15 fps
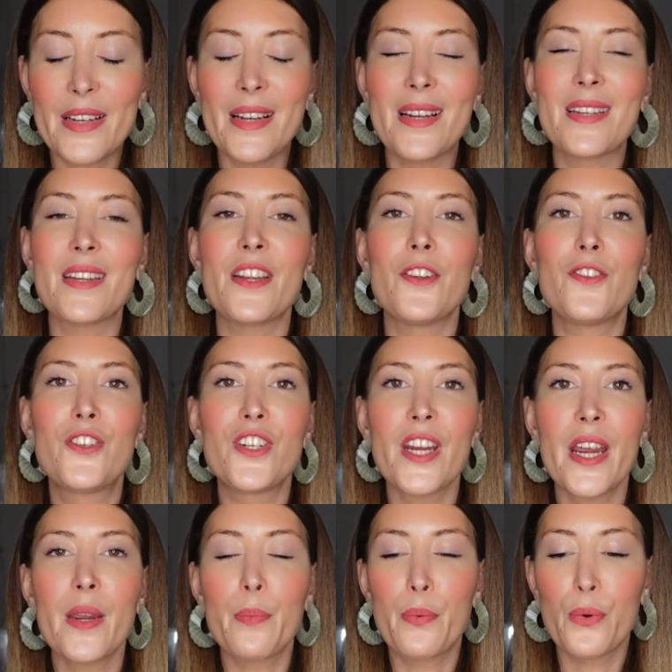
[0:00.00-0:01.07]
is
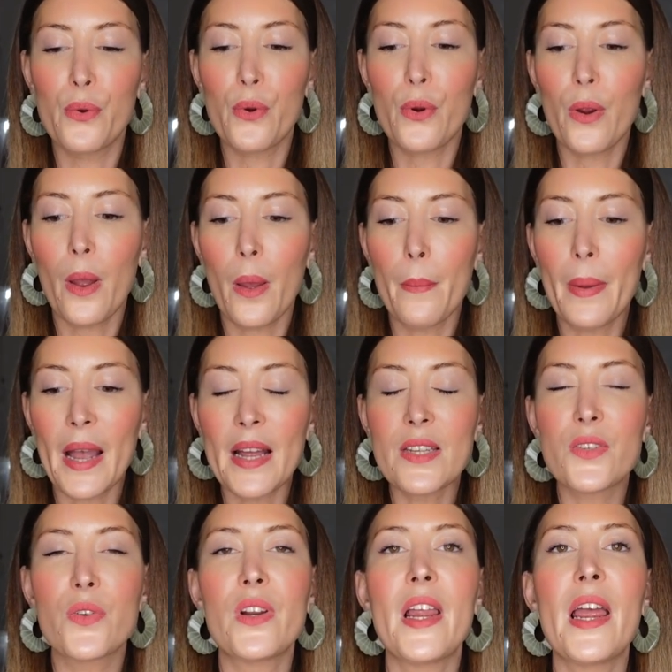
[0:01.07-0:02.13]
Jaipur
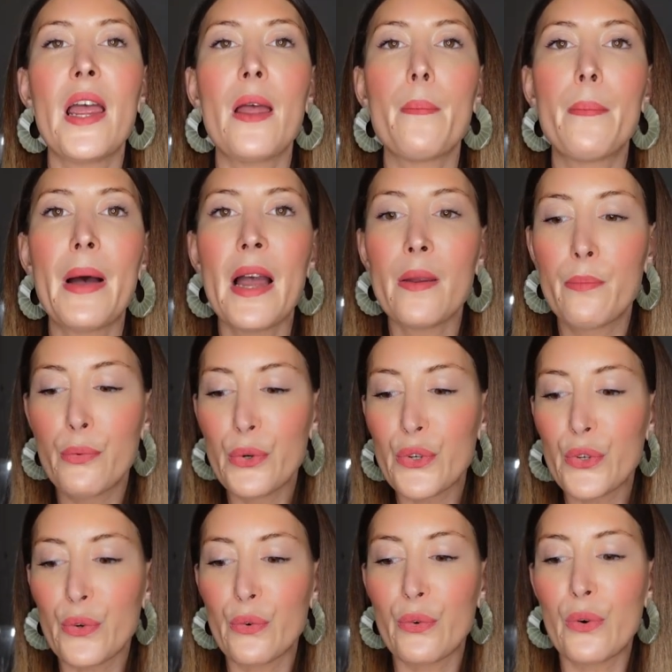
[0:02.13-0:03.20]
Bracelet by
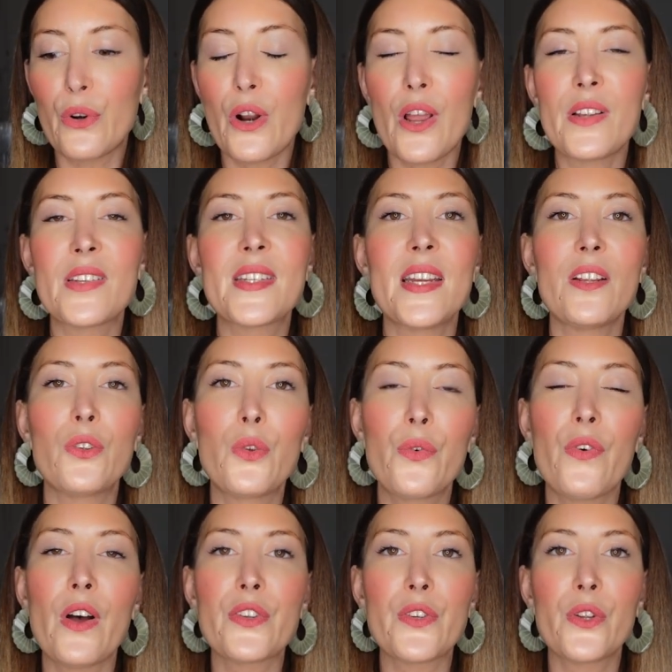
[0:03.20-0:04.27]
Boucheron, launched in
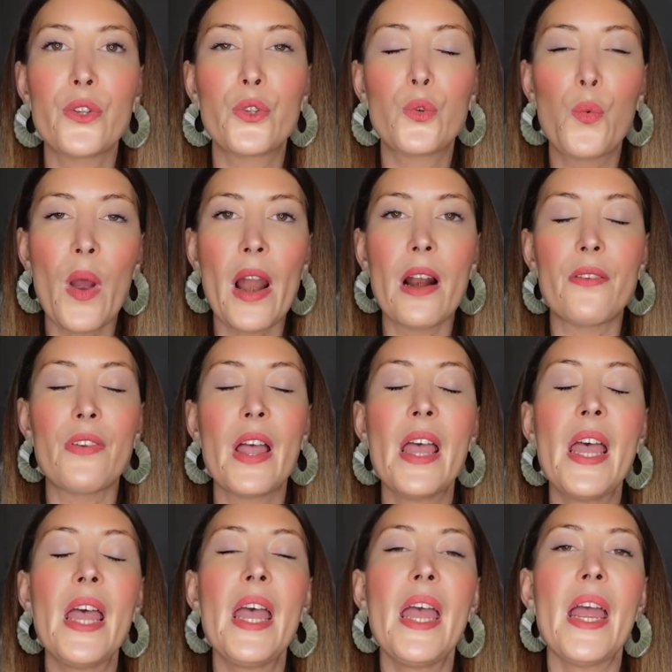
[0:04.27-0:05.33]
2012.
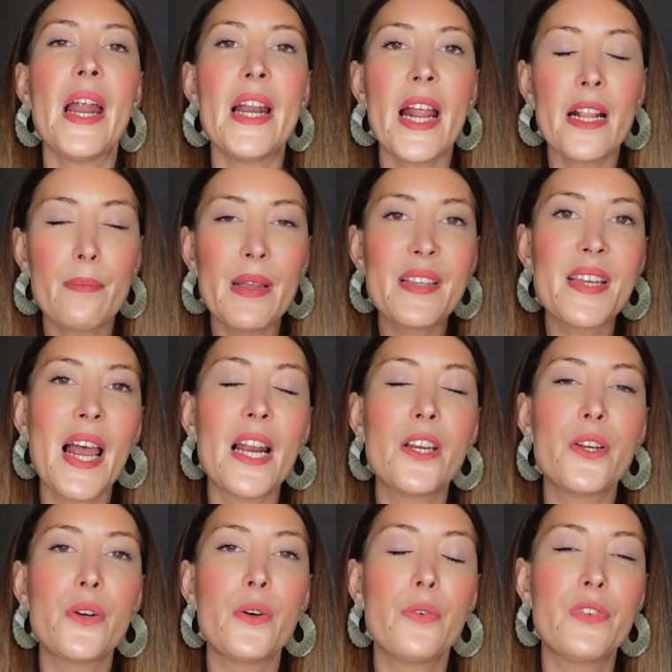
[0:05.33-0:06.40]
And let me
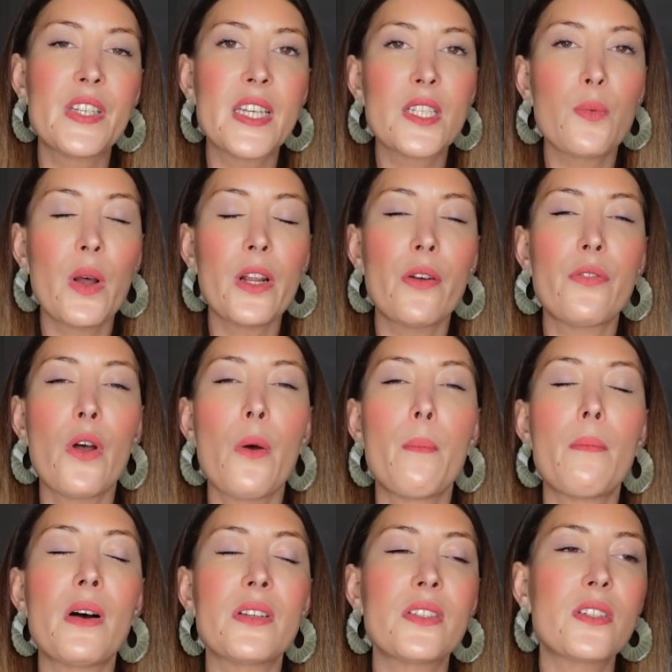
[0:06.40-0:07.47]
tell you, this is one of
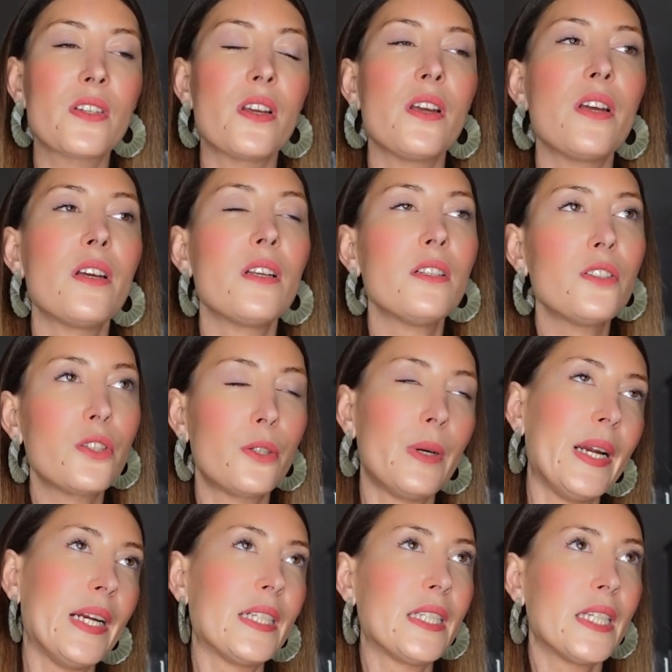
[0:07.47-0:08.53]
the most
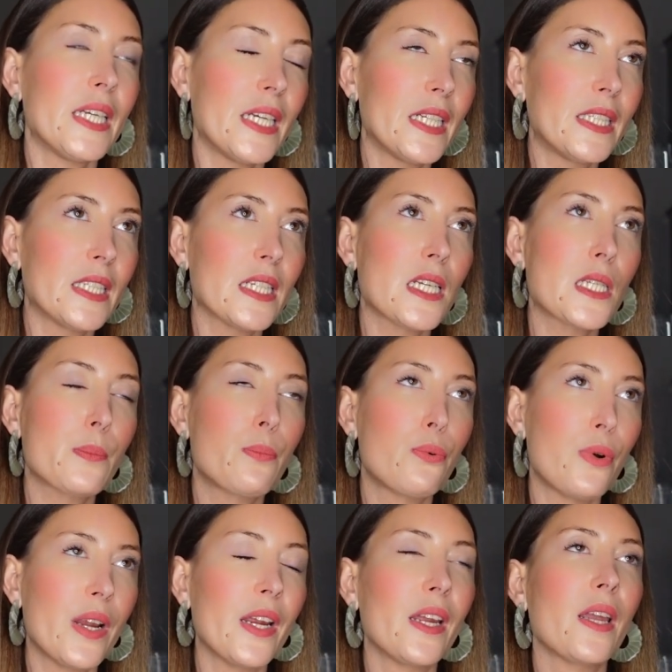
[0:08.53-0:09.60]
underrated
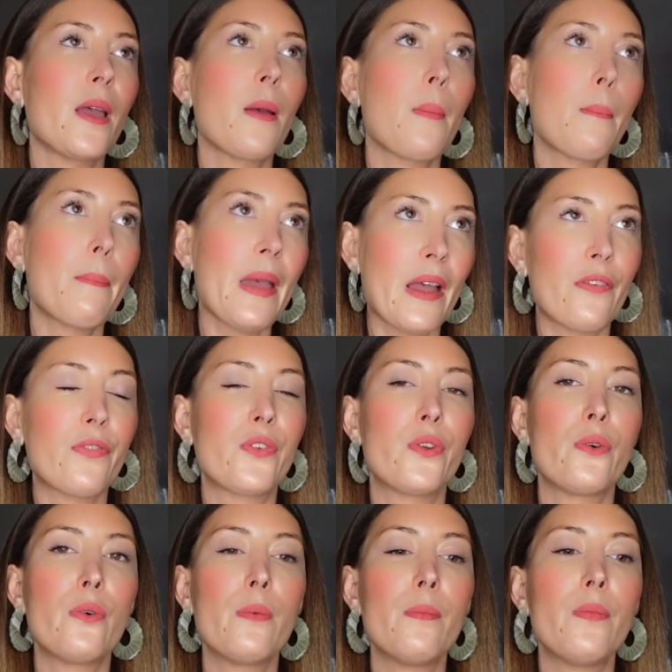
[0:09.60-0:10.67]
spring
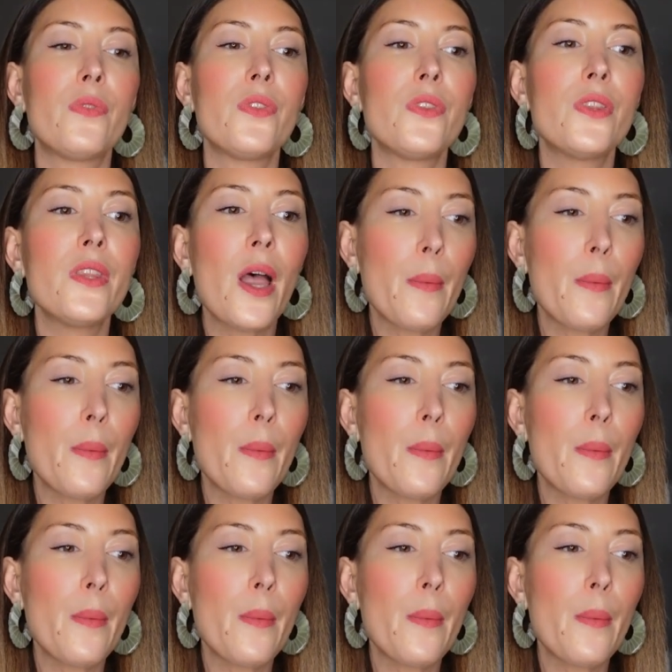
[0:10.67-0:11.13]
perfume.